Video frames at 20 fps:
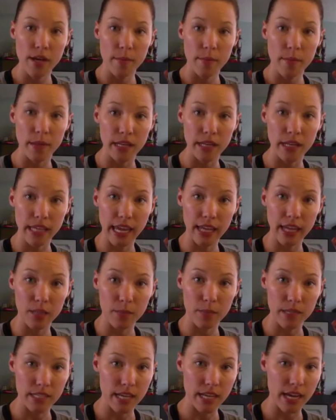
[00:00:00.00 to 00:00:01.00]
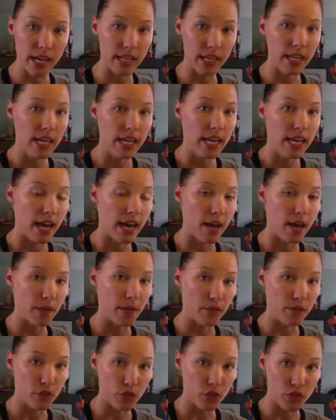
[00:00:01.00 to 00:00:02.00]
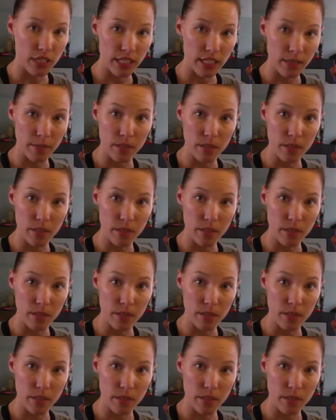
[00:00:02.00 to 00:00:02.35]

but it can be done if your team